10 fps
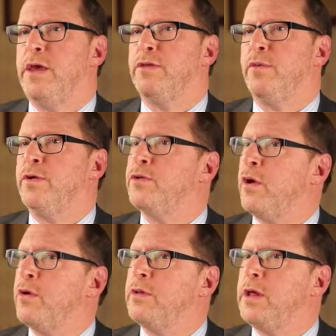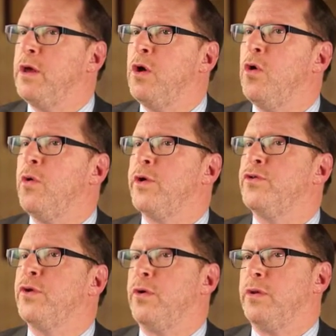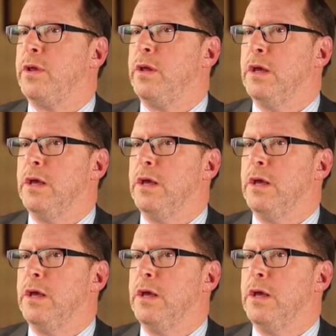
either internally or externally.